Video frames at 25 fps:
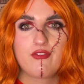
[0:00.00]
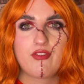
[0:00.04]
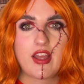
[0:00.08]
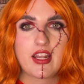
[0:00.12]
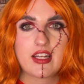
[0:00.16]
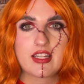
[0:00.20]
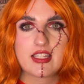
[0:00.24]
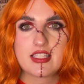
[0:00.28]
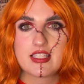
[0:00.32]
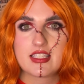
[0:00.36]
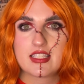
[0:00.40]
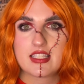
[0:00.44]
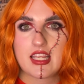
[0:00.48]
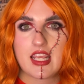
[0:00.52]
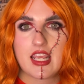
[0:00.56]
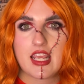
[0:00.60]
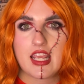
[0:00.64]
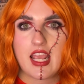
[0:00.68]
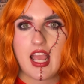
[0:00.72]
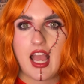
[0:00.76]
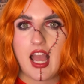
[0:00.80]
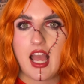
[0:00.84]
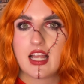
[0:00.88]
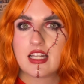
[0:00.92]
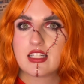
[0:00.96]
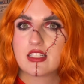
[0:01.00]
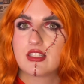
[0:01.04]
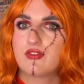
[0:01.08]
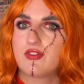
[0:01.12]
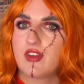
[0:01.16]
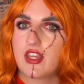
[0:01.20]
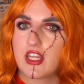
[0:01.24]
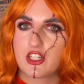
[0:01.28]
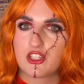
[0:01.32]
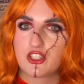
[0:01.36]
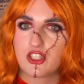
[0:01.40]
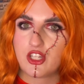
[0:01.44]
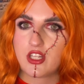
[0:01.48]
fantasy and
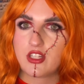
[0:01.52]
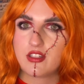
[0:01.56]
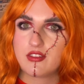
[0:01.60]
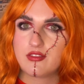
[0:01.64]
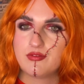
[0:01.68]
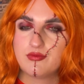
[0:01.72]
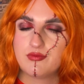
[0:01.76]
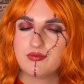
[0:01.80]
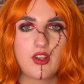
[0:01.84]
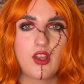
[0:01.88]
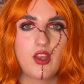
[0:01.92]
fiction.